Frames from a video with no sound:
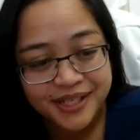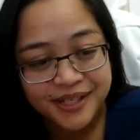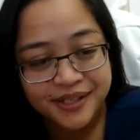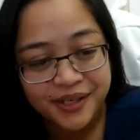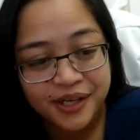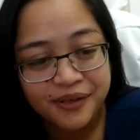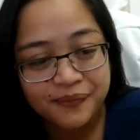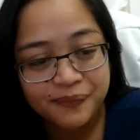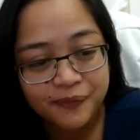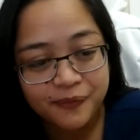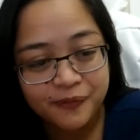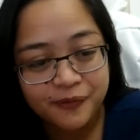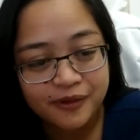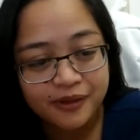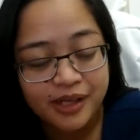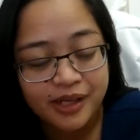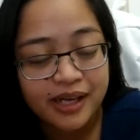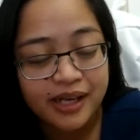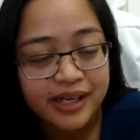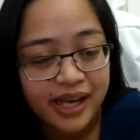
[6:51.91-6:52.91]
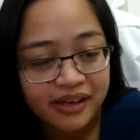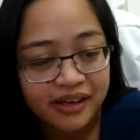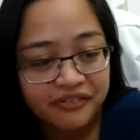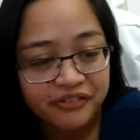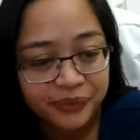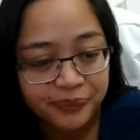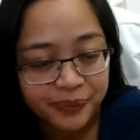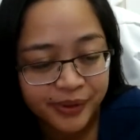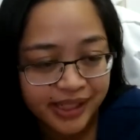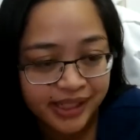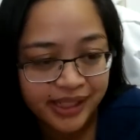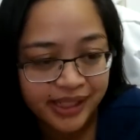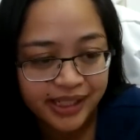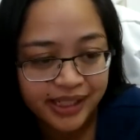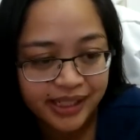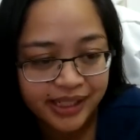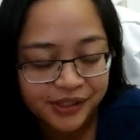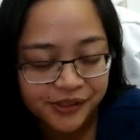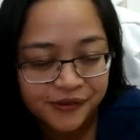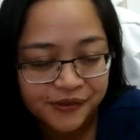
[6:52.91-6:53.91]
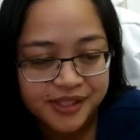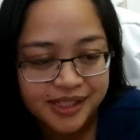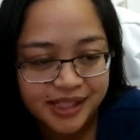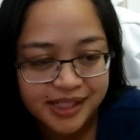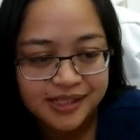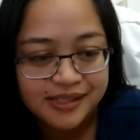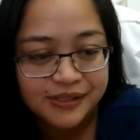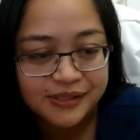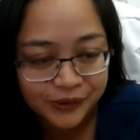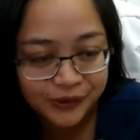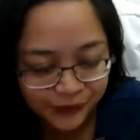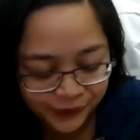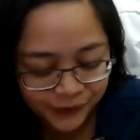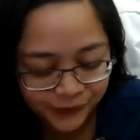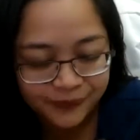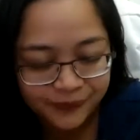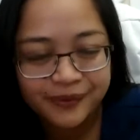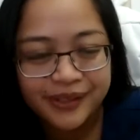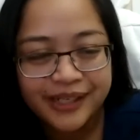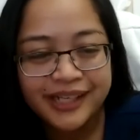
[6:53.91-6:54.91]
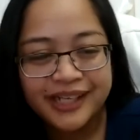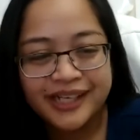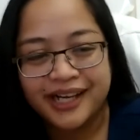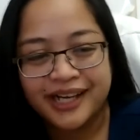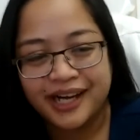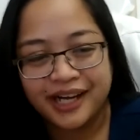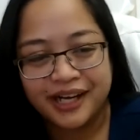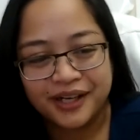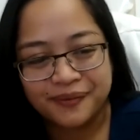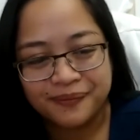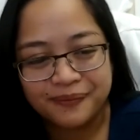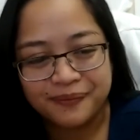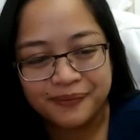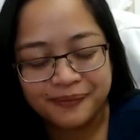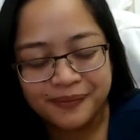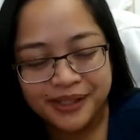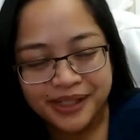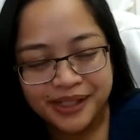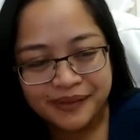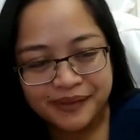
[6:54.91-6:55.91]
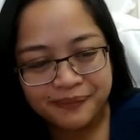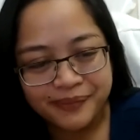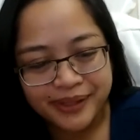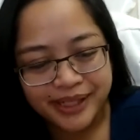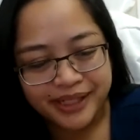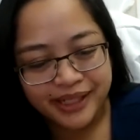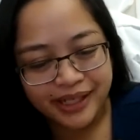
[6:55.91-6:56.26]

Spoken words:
Not everybody uses Zoom, but